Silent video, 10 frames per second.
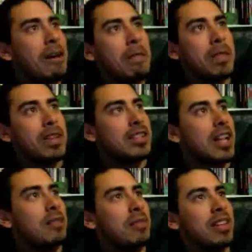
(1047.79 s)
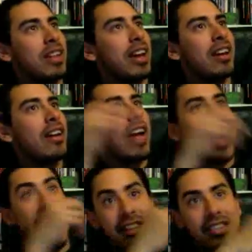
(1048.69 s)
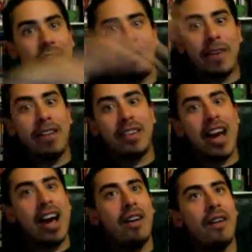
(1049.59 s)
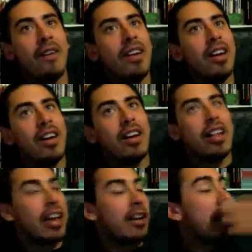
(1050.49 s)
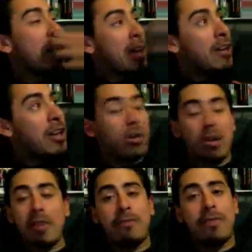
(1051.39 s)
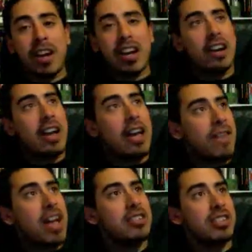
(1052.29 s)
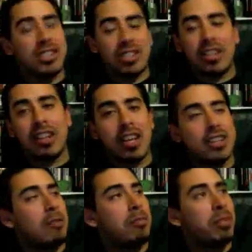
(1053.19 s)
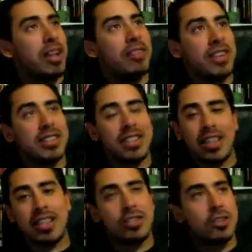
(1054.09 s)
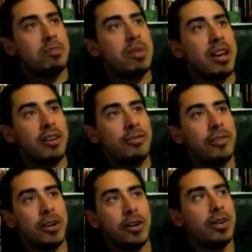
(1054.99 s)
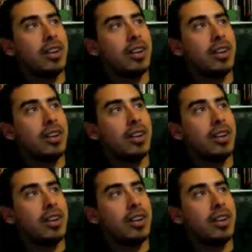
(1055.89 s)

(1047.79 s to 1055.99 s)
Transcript: You telling me like Angela found out like you know what would have been funnier if Angela still is oblivious to this dude being a fruit.